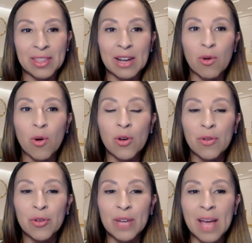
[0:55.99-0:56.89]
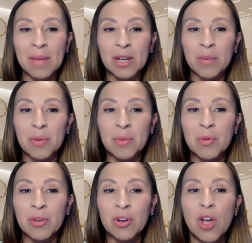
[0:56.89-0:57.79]
And that oil-free eye makeup
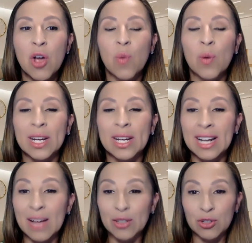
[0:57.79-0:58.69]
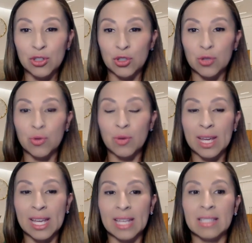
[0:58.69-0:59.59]
remover, what it allows you to do
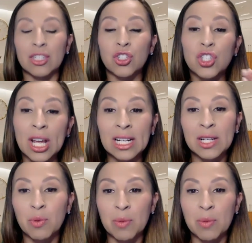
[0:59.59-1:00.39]
is gently